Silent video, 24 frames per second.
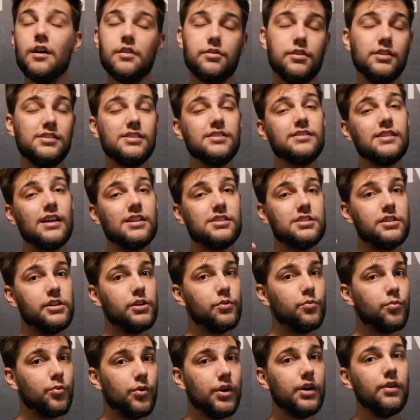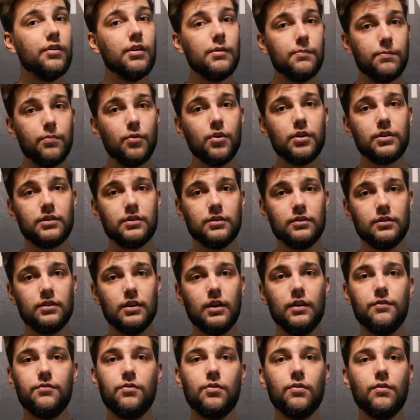This is actually really important
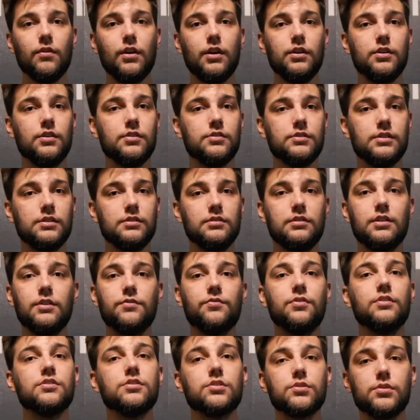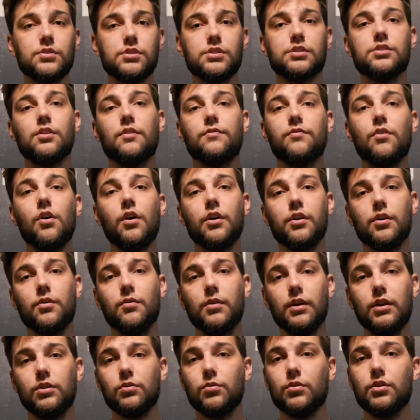if you are using different sources of
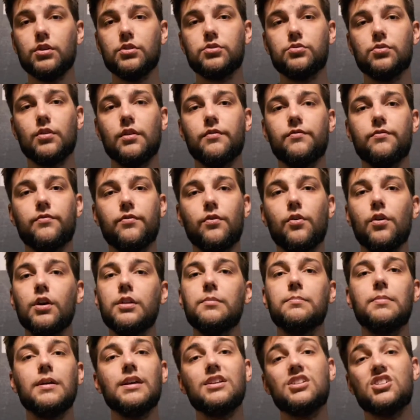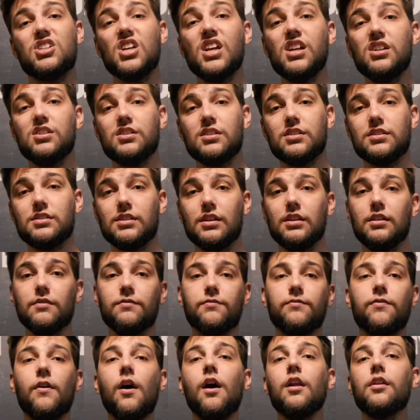audio in order to avoid big changes in
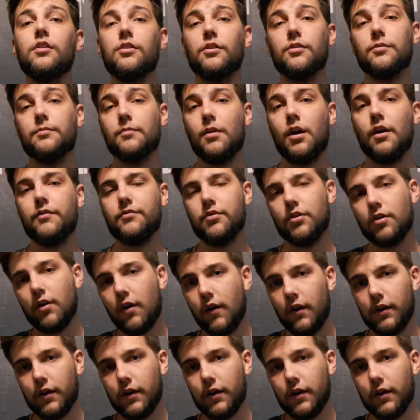the volume of your